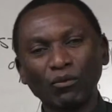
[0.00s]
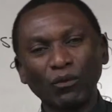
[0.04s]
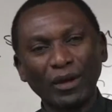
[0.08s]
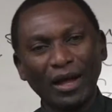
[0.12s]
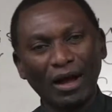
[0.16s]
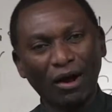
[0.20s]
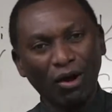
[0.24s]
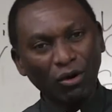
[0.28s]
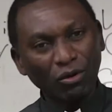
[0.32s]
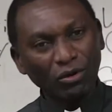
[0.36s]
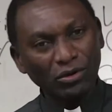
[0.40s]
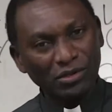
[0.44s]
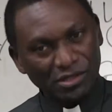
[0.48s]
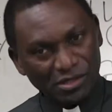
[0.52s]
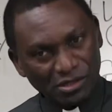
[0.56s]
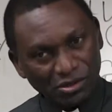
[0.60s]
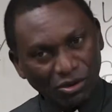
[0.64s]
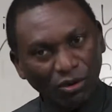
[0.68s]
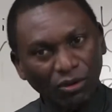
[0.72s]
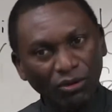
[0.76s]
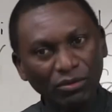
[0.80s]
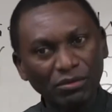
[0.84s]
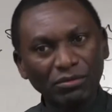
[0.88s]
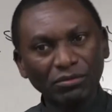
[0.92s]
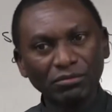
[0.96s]
we are
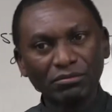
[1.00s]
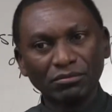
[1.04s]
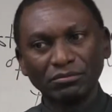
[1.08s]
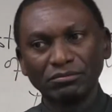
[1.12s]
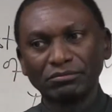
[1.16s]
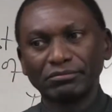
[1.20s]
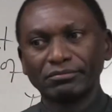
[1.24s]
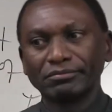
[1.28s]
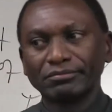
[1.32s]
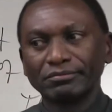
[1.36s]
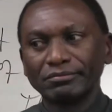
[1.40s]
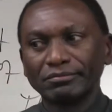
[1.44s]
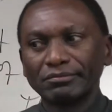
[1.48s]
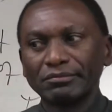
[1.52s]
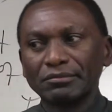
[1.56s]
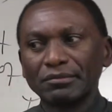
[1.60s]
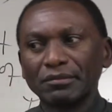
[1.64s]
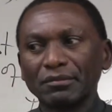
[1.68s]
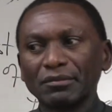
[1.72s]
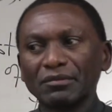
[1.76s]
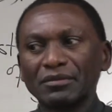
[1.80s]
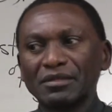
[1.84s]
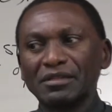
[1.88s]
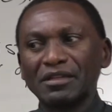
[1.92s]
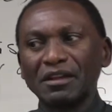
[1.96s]
also
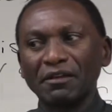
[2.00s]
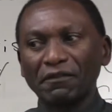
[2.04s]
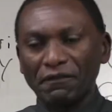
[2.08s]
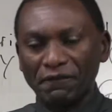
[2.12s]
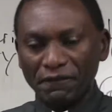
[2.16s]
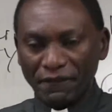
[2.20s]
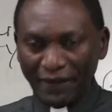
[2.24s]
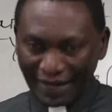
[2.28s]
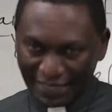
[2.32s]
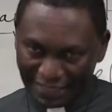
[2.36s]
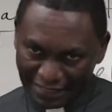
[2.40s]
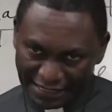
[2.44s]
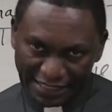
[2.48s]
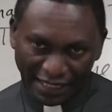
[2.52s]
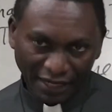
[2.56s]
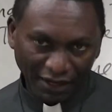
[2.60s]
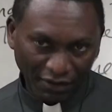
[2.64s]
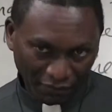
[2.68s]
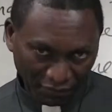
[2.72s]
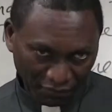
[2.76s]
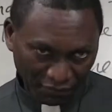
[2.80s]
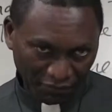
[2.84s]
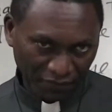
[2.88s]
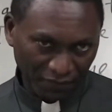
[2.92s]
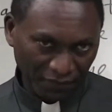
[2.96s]
defective.